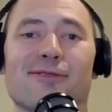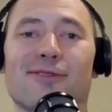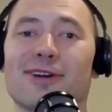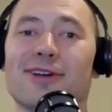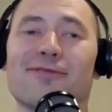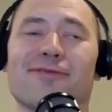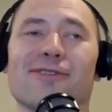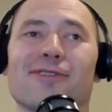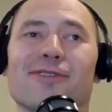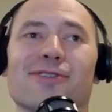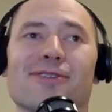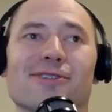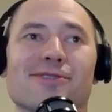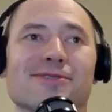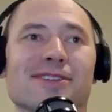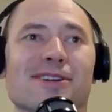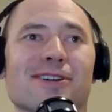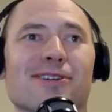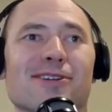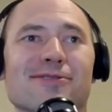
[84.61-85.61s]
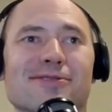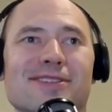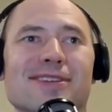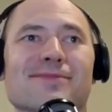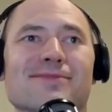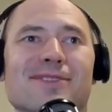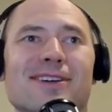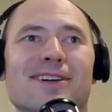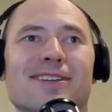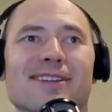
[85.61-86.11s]
quite a few years ago, it
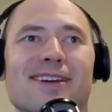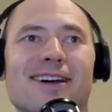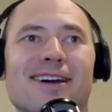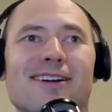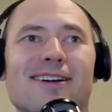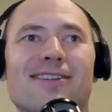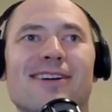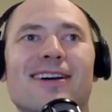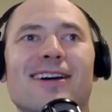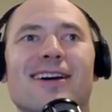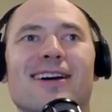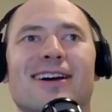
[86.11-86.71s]
seems like now.